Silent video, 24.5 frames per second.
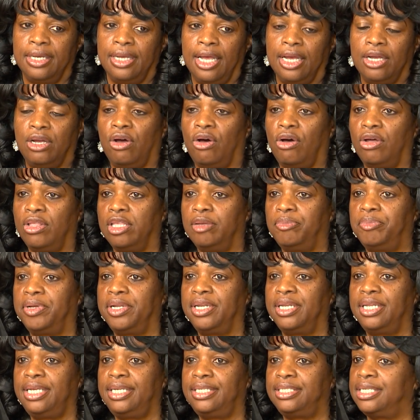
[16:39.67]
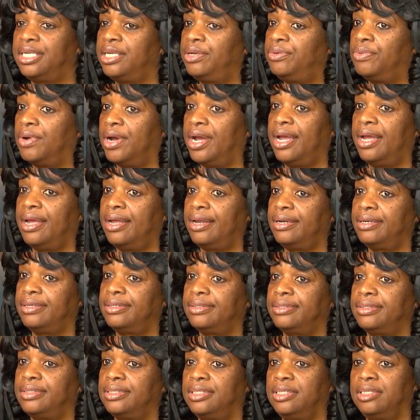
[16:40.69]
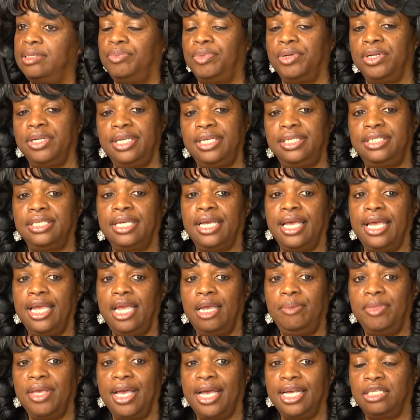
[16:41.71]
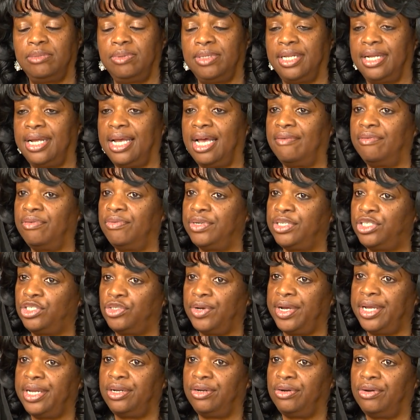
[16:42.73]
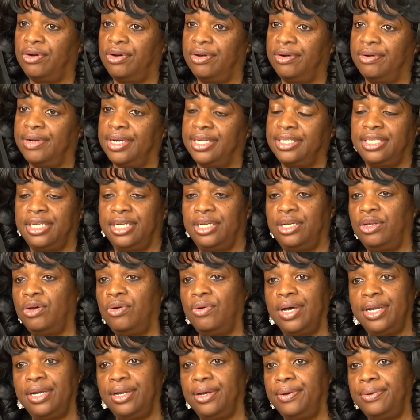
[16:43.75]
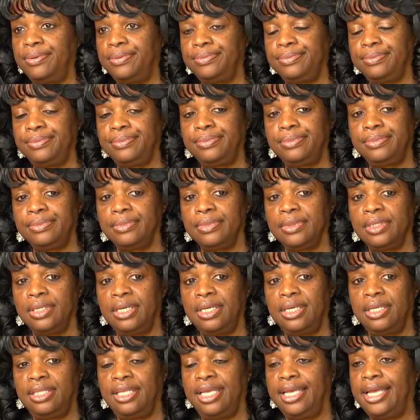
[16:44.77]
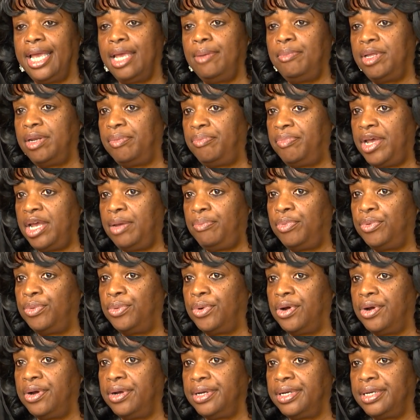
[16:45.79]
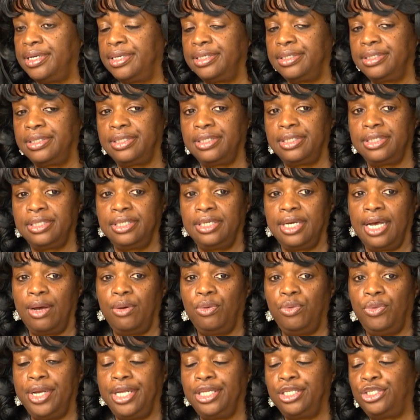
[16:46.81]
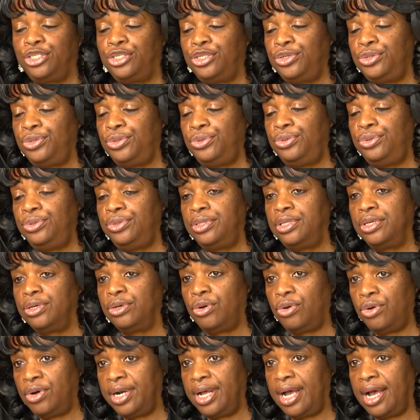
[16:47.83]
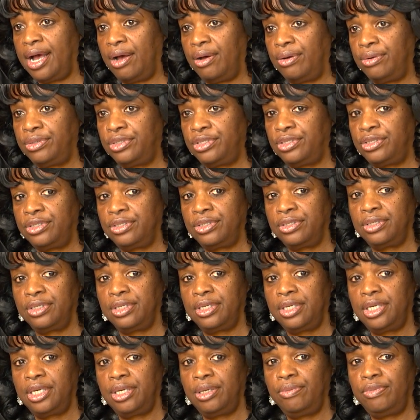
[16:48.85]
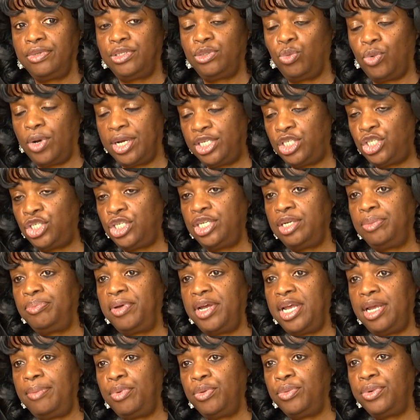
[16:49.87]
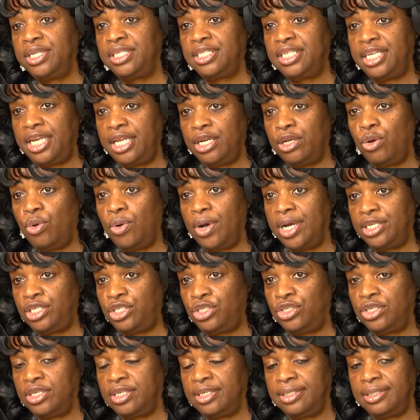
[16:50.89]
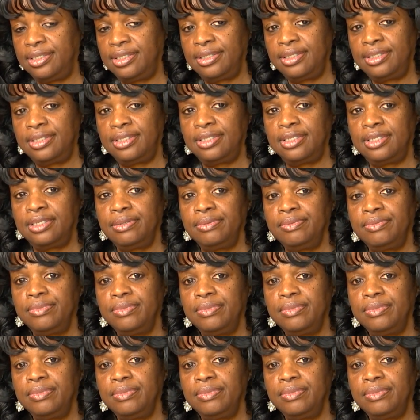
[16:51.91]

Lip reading: I called the police, he ran. Police came, they asked me, did I have a restraining order? I said, no, I don't. They gave me the paperwork. I went to the courthouse. It was one sheet of paper with 10 questions.